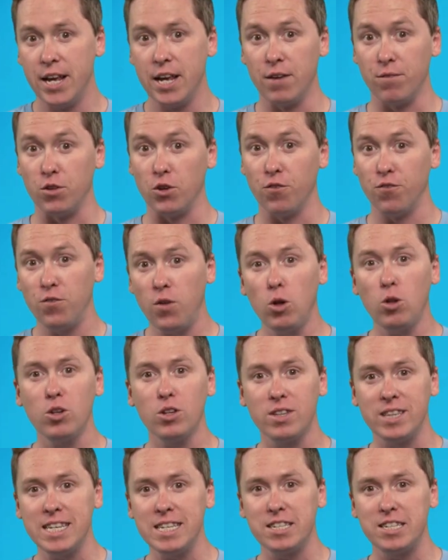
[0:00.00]
If you
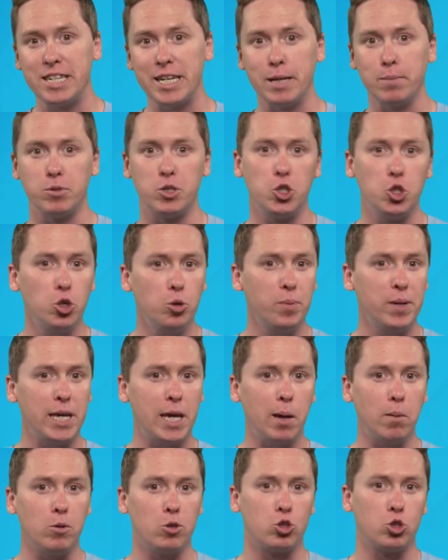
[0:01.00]
follow these tips, you'll
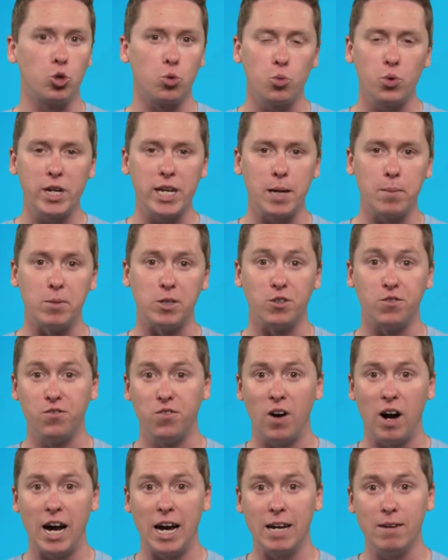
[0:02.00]
be able to reimage
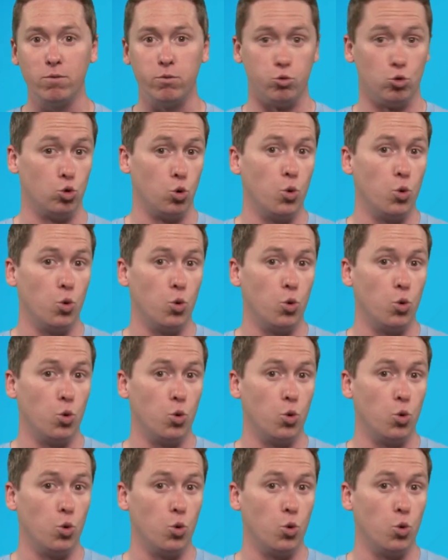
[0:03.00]
5,